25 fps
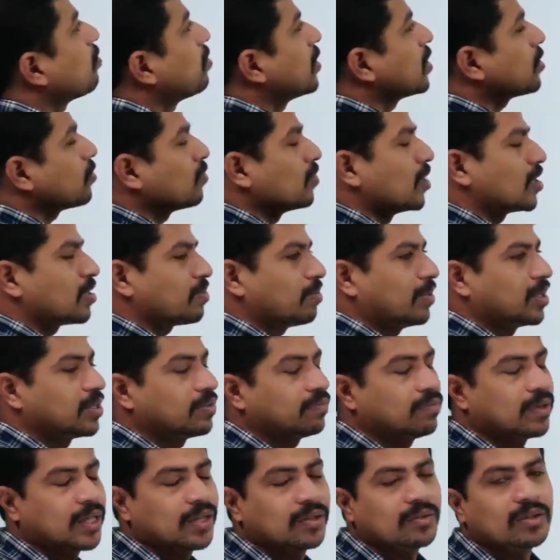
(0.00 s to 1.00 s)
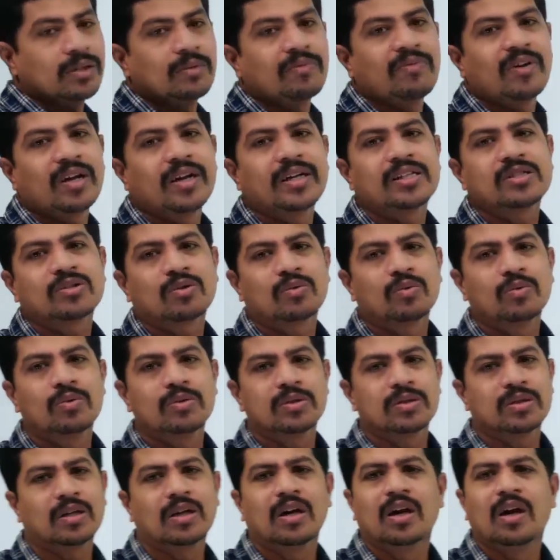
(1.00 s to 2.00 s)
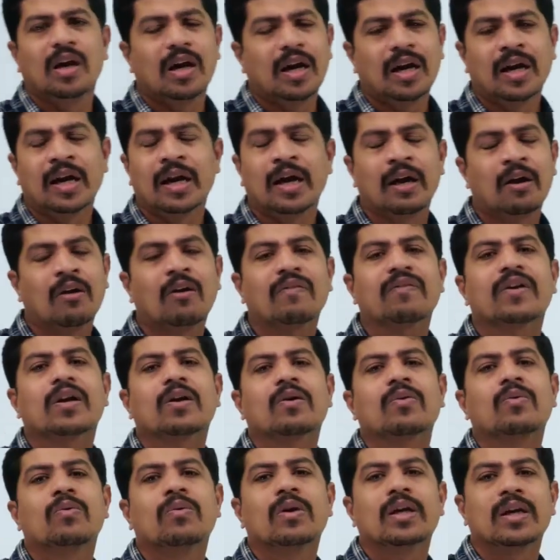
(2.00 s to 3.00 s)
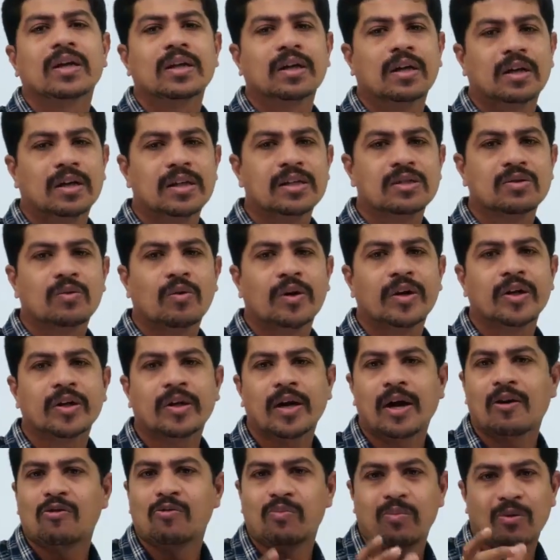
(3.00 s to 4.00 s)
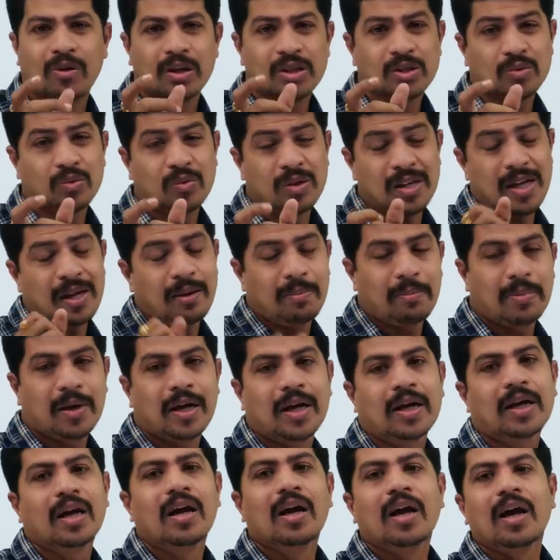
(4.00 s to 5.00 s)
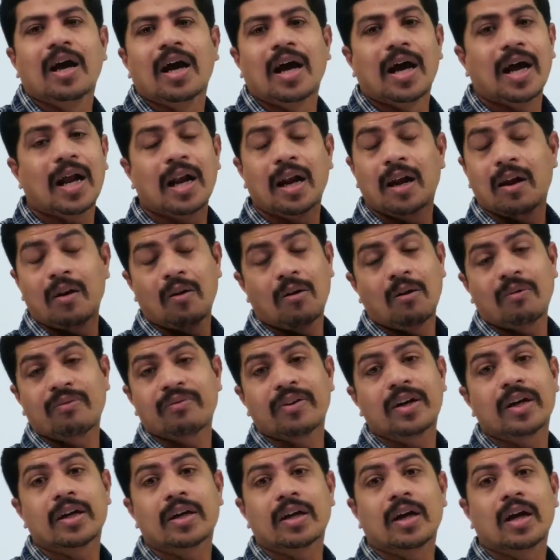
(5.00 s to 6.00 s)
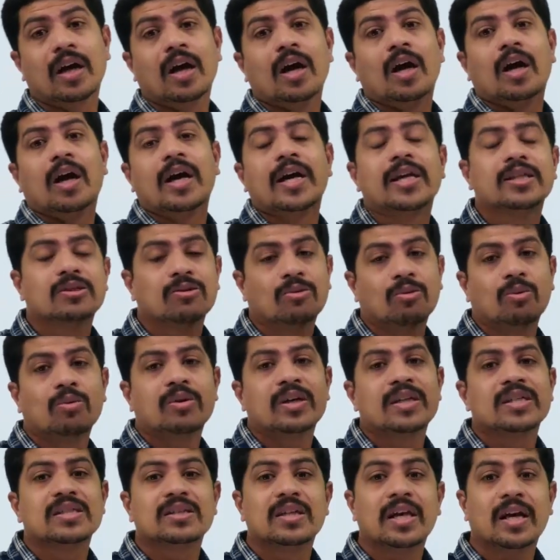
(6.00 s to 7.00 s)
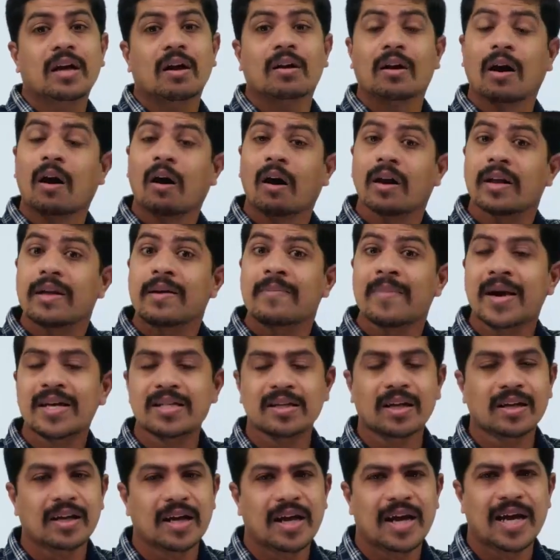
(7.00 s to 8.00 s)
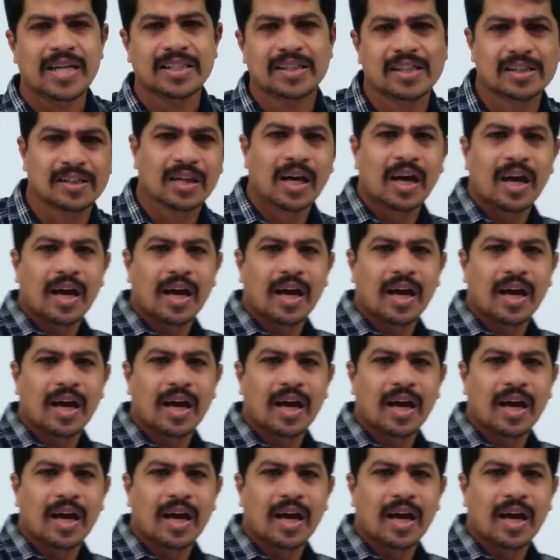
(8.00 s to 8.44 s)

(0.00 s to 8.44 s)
plus 2s plus 5 for its roots, none of its root is going to have positive real part, or none of its root is there on imaginary axis.